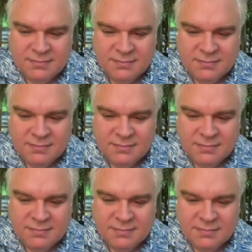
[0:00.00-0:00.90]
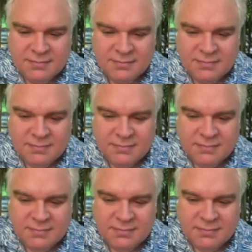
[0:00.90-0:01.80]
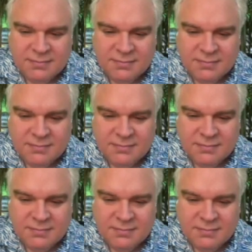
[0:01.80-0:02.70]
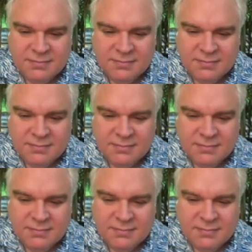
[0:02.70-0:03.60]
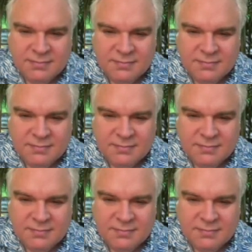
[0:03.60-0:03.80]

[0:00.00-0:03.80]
No words are spoken by the person on screen.